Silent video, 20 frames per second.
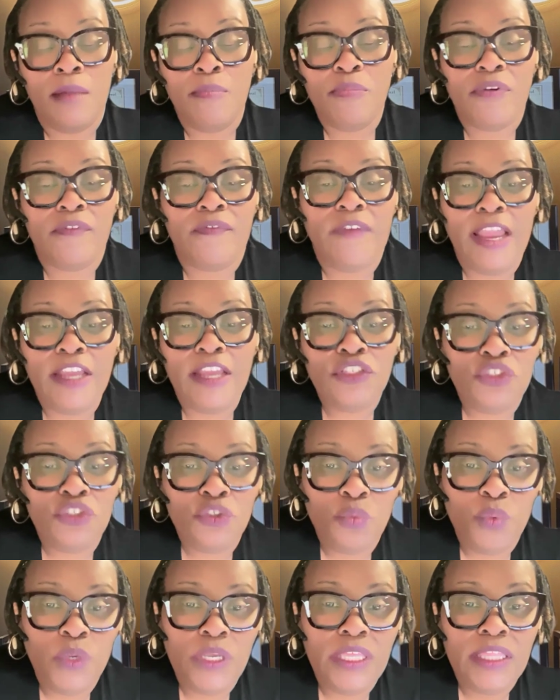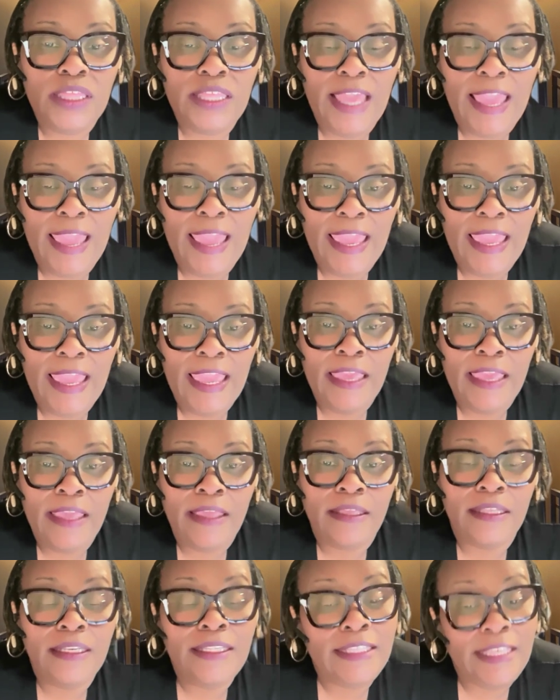provide you with
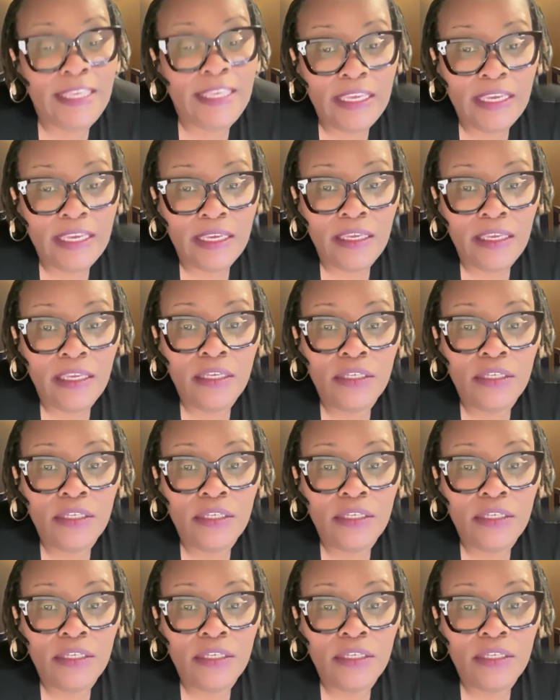a link